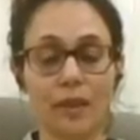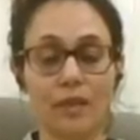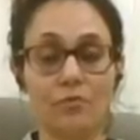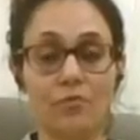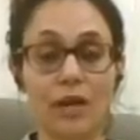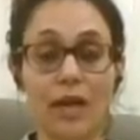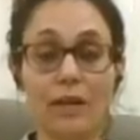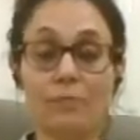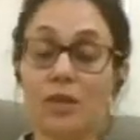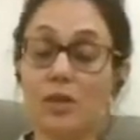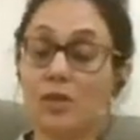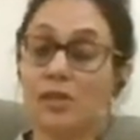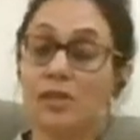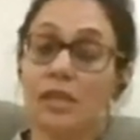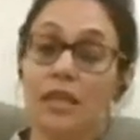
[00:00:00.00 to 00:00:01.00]
Why?
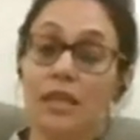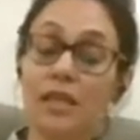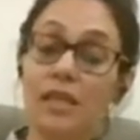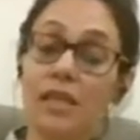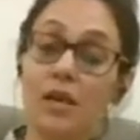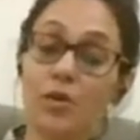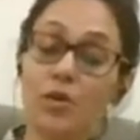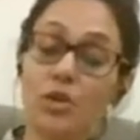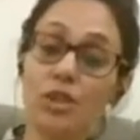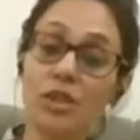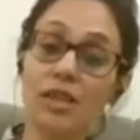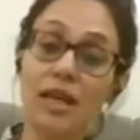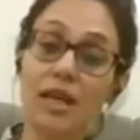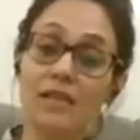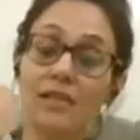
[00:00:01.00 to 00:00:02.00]
Because he or
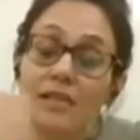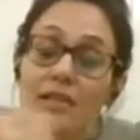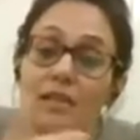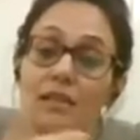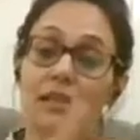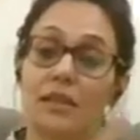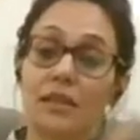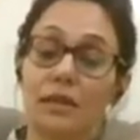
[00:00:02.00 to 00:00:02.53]
she has seen that